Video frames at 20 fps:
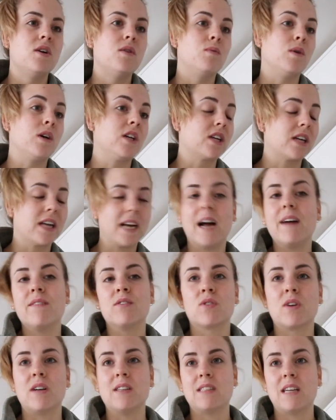well, you're gonna have
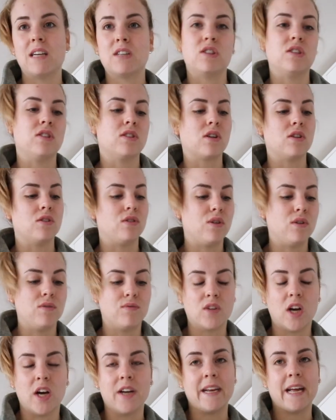a great session because you've
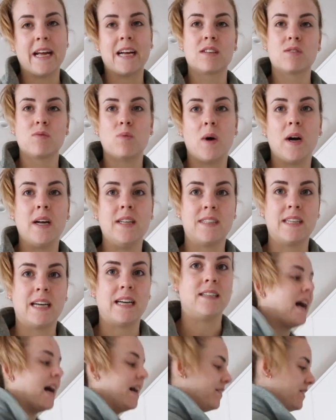done X, Y, and
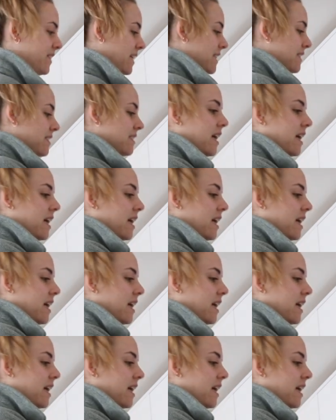Z. And this,